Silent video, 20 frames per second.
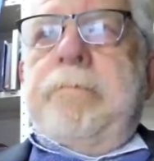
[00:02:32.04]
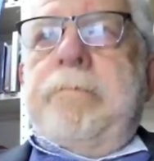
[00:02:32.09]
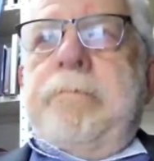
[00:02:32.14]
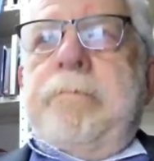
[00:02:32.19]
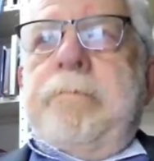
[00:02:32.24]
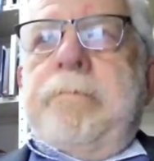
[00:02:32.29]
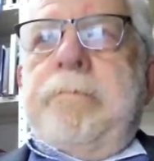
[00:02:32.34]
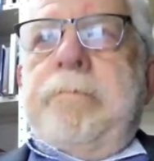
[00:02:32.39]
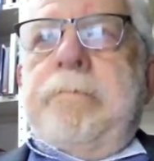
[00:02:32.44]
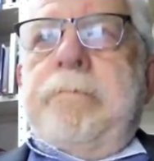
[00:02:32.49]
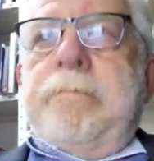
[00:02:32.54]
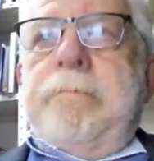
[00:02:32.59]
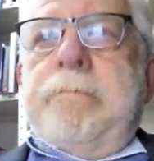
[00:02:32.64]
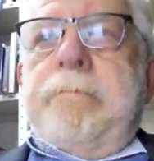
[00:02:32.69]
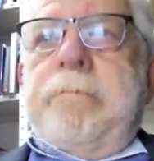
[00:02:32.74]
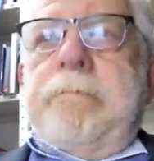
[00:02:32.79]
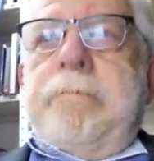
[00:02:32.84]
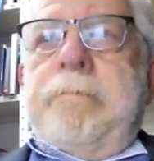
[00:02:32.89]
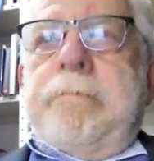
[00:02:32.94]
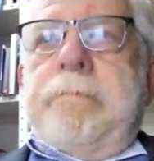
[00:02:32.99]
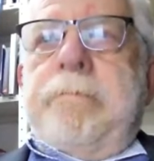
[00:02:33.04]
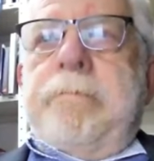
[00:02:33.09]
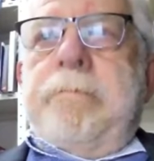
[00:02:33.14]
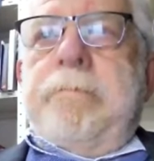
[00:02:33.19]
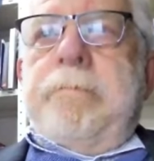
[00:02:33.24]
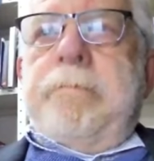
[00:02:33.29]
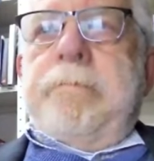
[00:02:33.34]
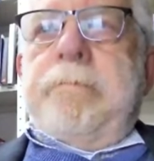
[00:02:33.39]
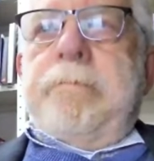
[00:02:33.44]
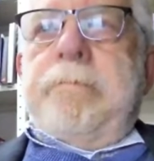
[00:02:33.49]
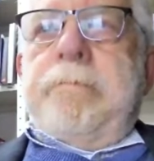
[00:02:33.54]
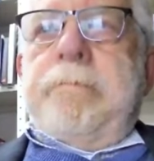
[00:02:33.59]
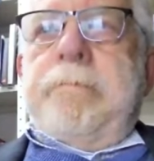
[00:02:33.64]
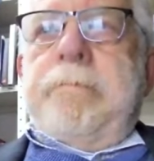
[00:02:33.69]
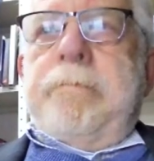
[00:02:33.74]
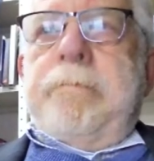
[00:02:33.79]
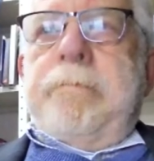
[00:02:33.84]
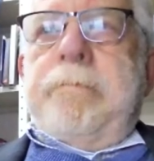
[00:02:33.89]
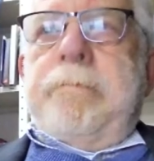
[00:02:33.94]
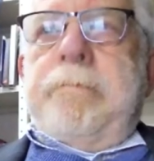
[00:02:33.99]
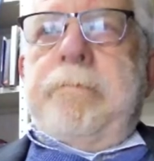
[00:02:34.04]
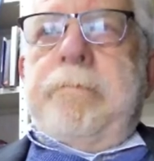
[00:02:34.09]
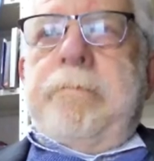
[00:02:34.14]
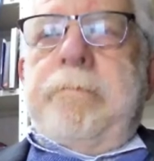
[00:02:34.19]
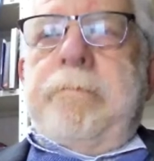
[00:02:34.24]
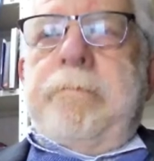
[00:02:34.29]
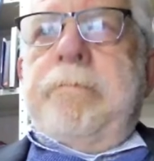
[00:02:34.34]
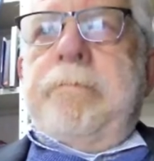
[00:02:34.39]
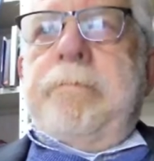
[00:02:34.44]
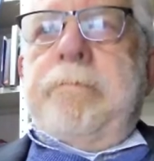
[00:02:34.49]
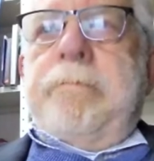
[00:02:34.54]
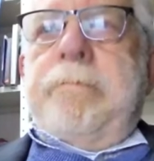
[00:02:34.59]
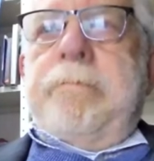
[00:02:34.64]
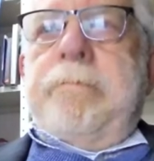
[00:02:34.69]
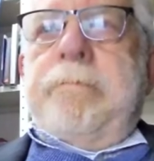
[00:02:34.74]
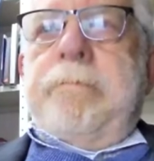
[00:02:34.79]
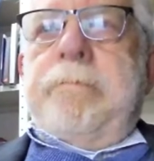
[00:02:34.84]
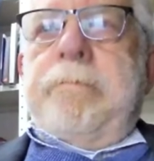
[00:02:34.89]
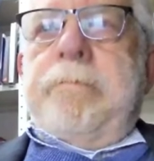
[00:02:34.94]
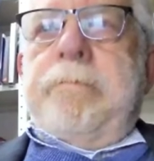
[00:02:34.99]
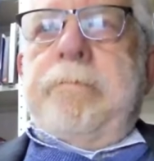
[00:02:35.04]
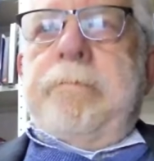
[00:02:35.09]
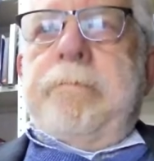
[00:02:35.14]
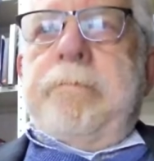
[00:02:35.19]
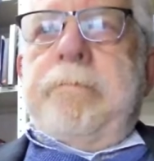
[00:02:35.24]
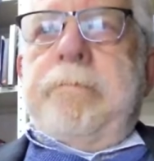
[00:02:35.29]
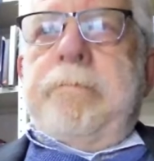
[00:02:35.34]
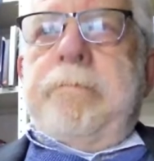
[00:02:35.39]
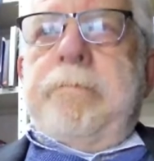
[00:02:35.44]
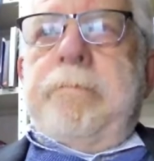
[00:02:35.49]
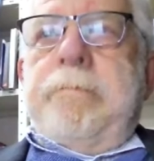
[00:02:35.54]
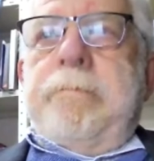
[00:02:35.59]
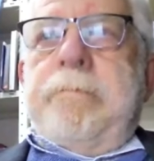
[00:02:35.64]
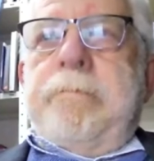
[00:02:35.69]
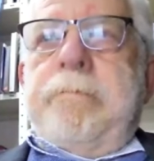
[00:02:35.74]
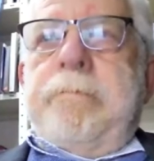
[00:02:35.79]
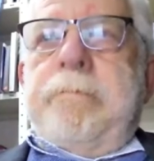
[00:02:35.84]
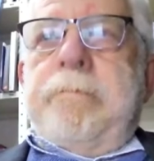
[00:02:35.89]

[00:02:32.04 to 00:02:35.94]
No words are spoken by the person on screen.